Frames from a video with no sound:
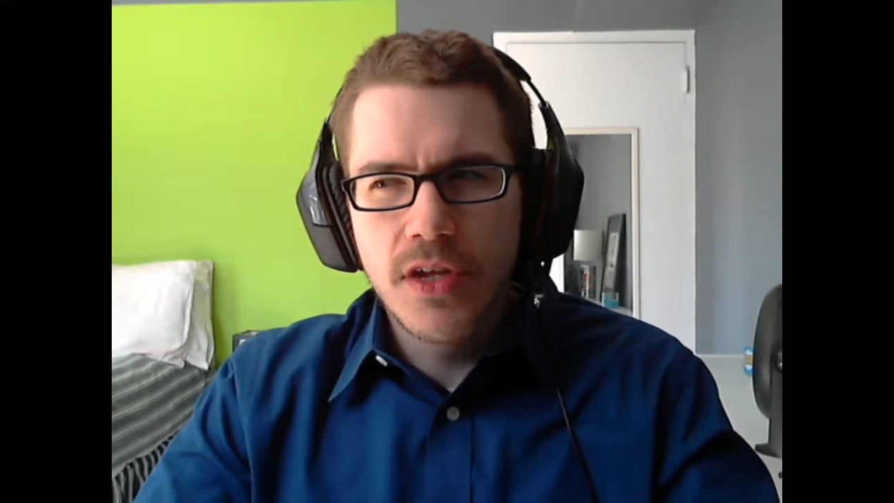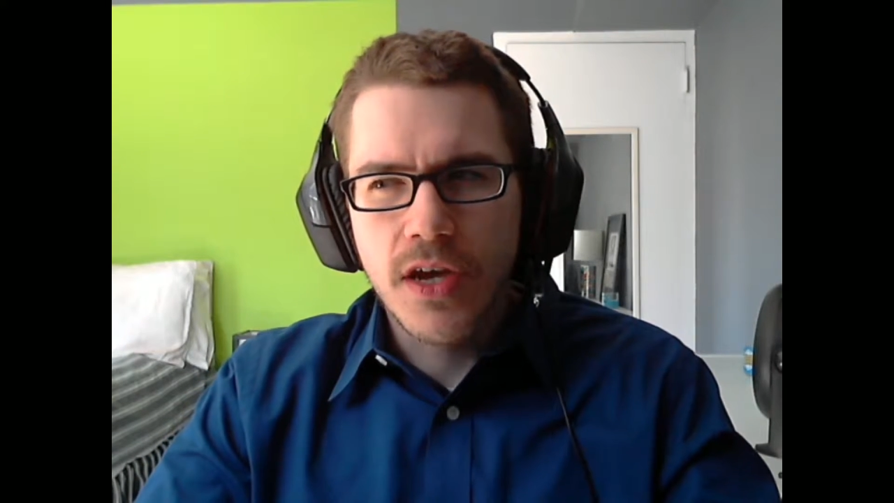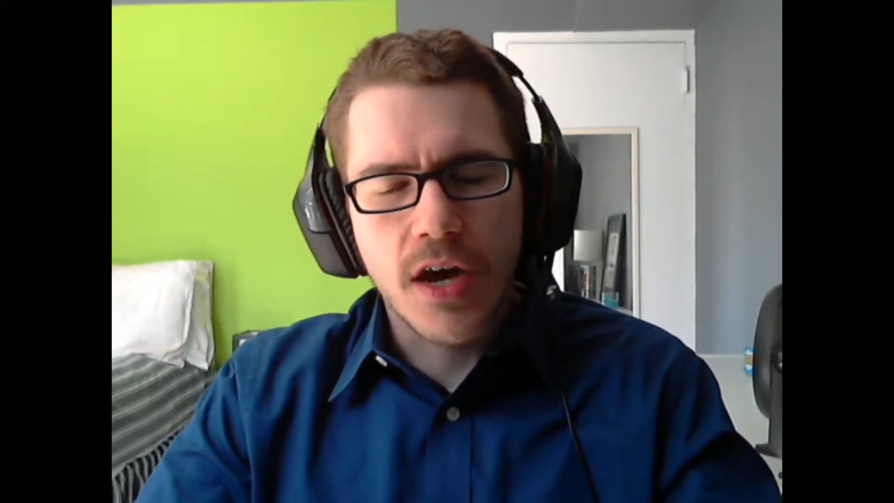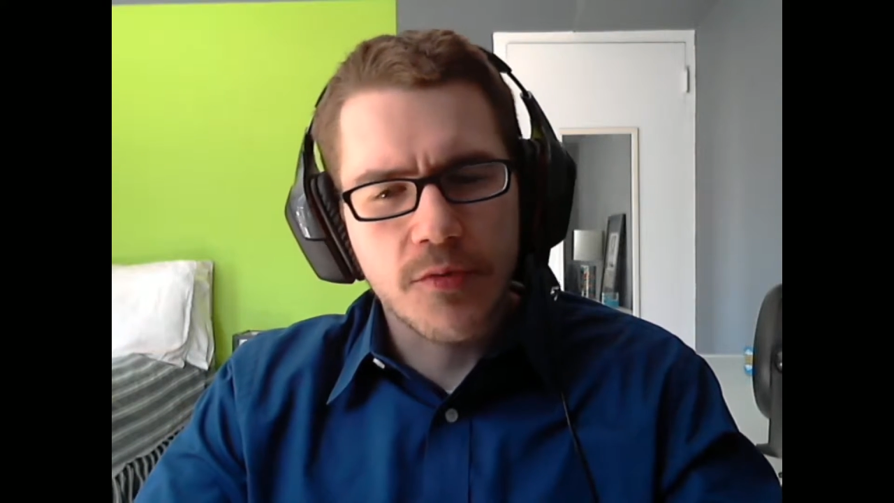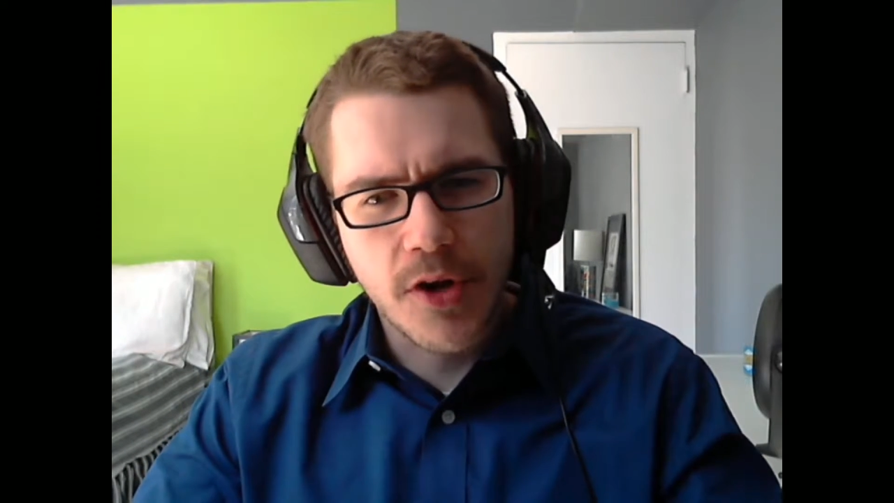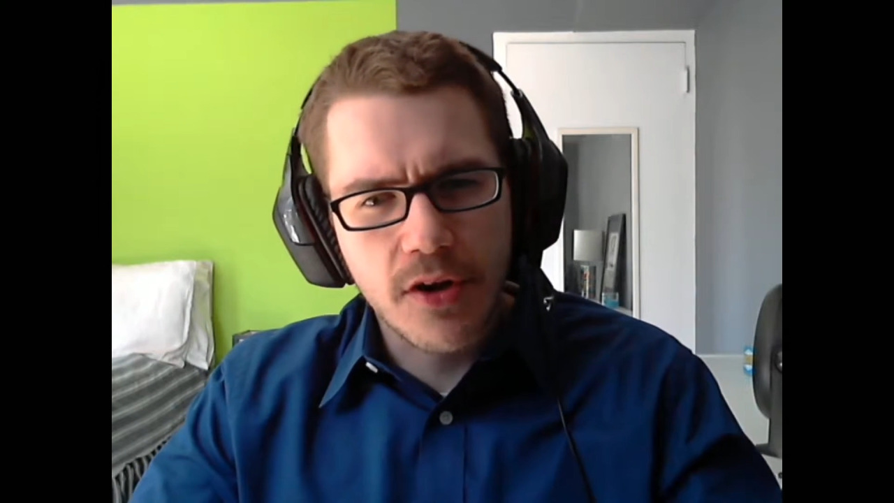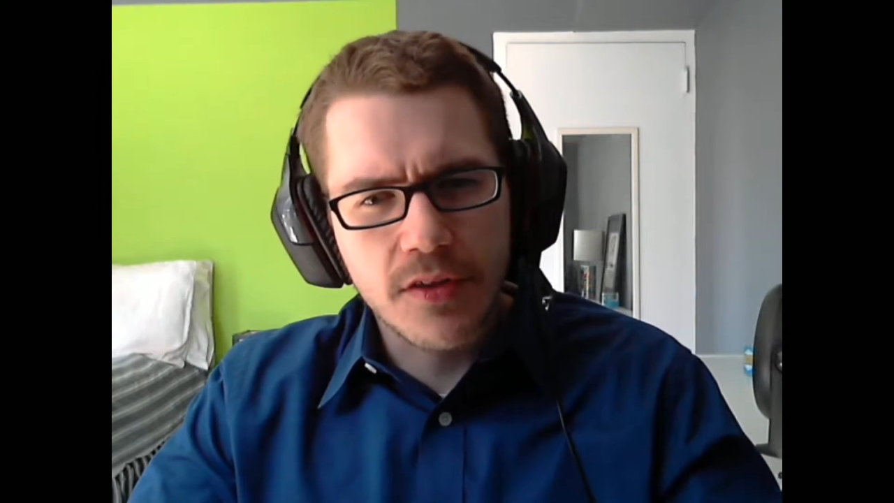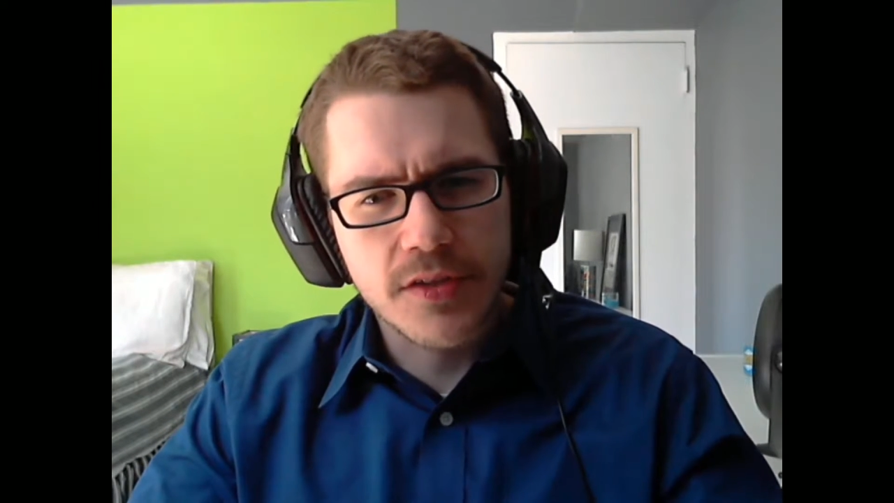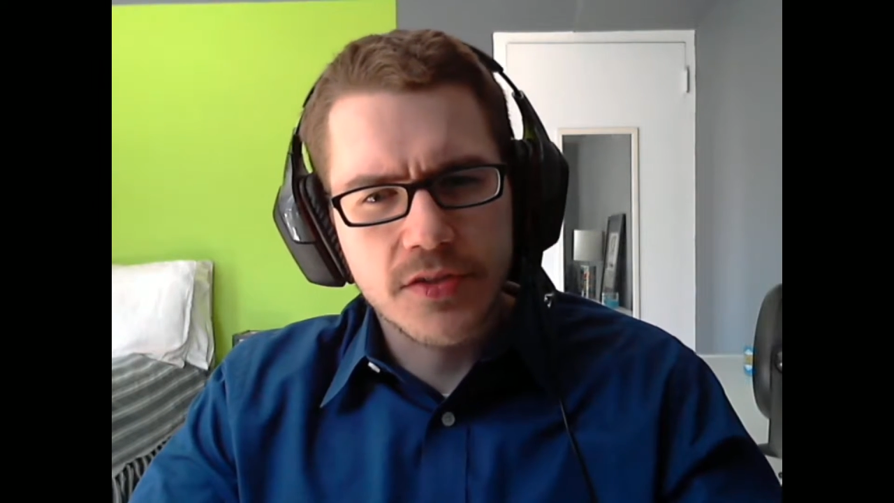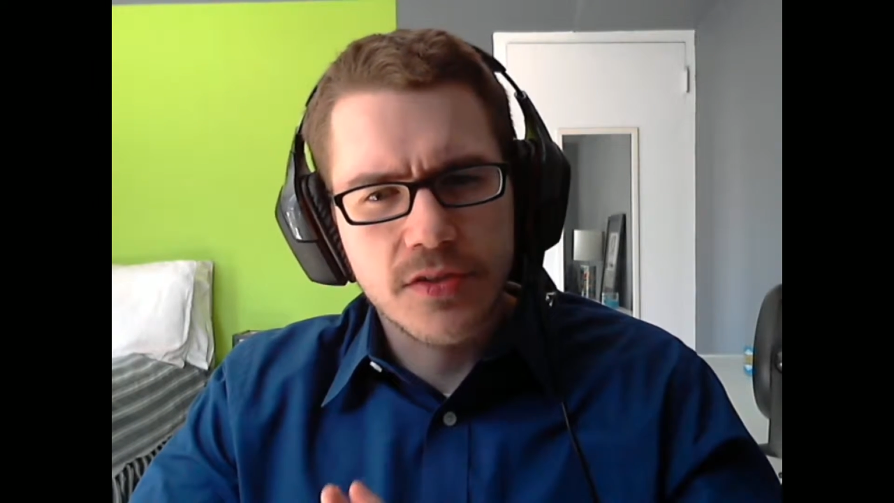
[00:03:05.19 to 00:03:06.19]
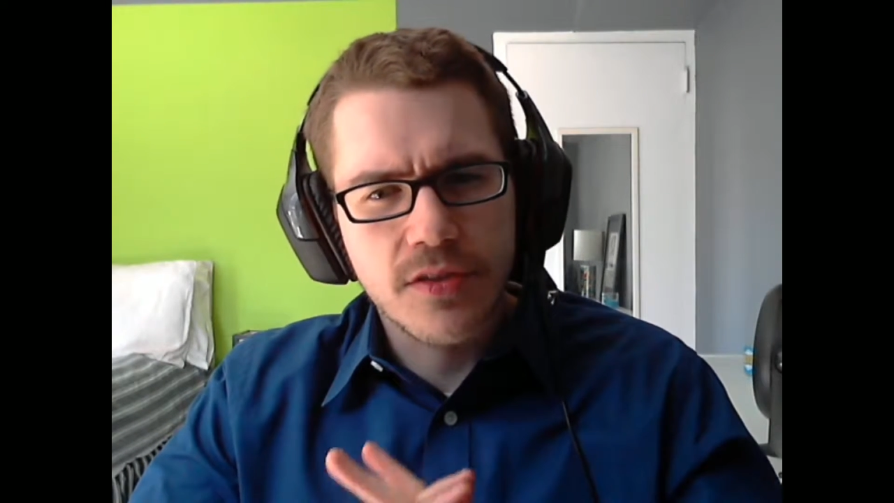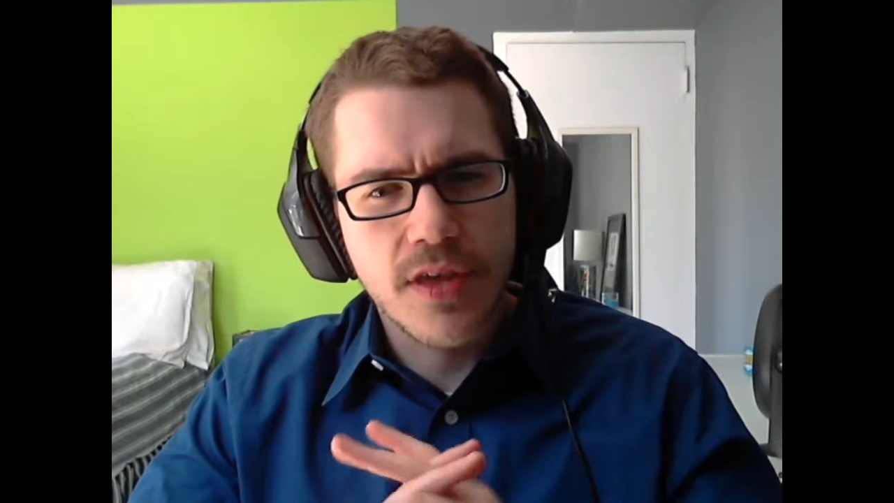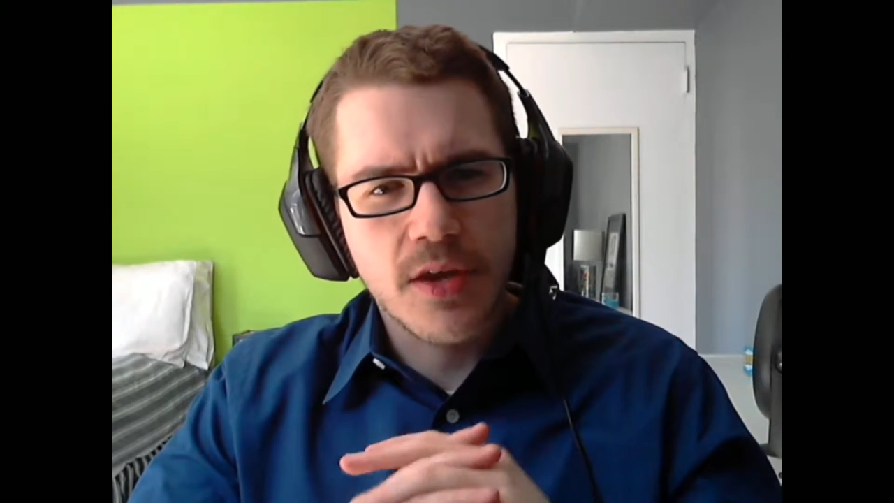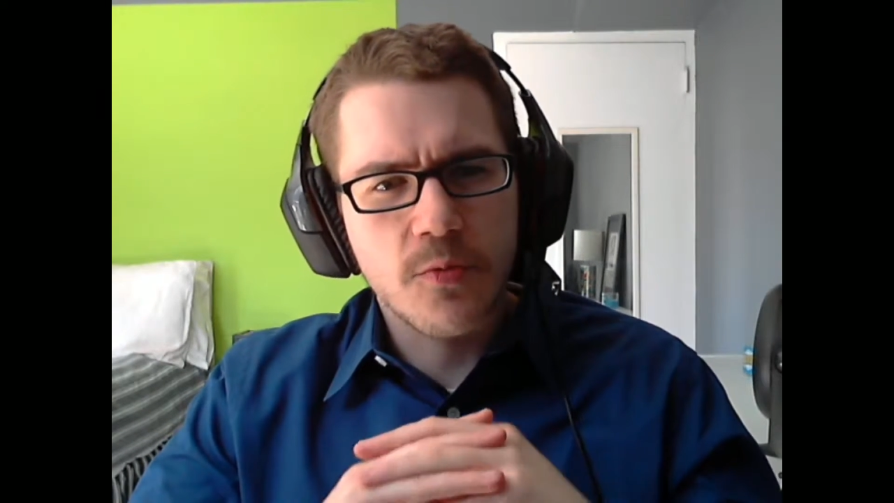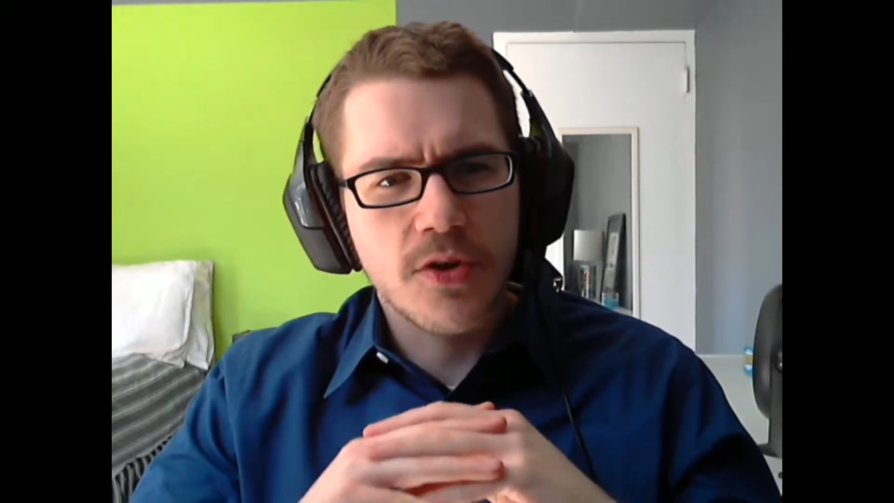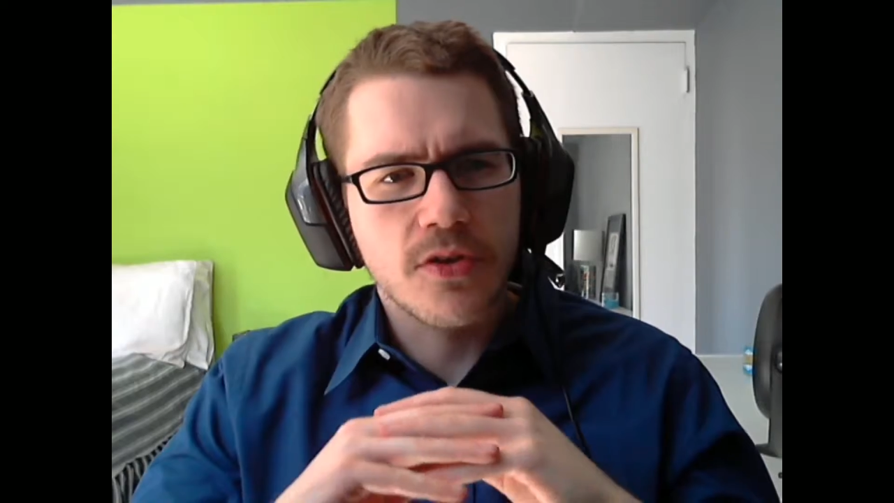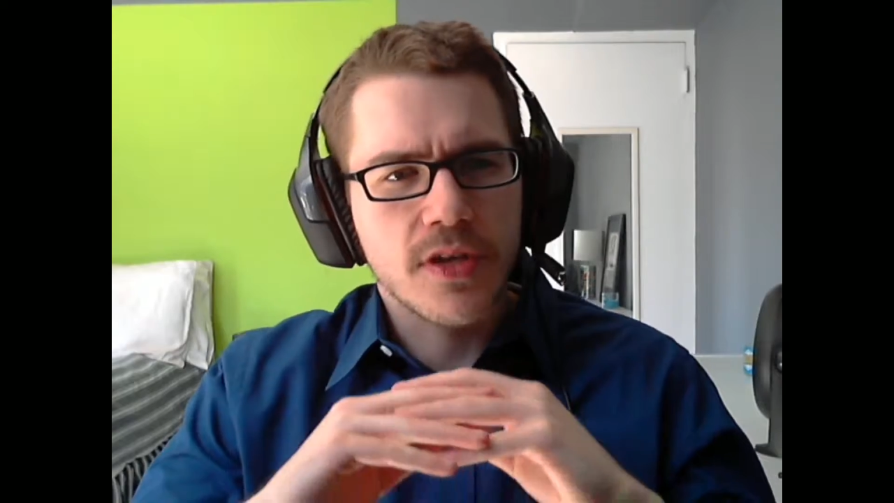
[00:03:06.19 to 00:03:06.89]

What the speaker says: Regardless, they will